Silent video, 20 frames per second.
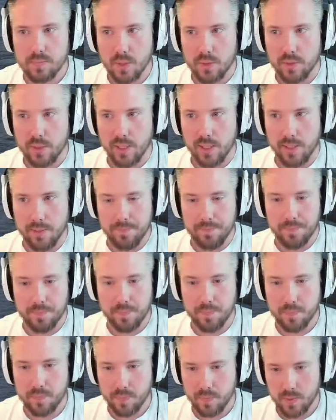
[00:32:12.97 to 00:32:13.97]
Okay.
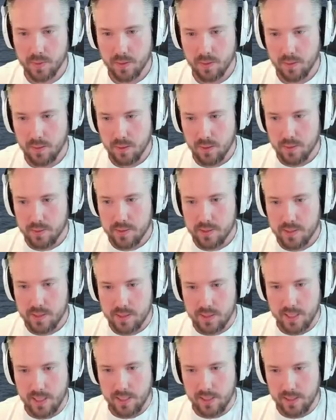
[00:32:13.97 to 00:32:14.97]

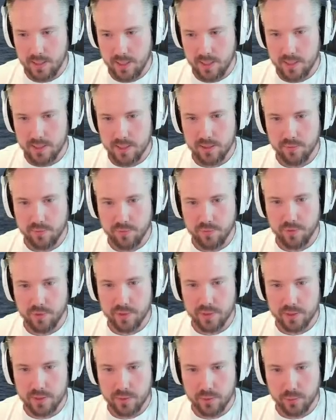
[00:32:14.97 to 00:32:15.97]
Standard
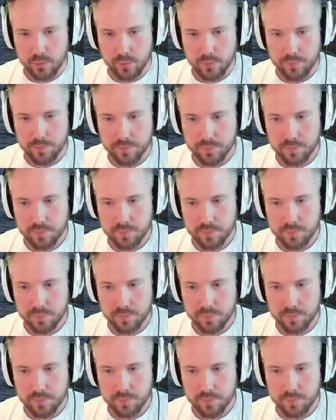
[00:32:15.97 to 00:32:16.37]
32.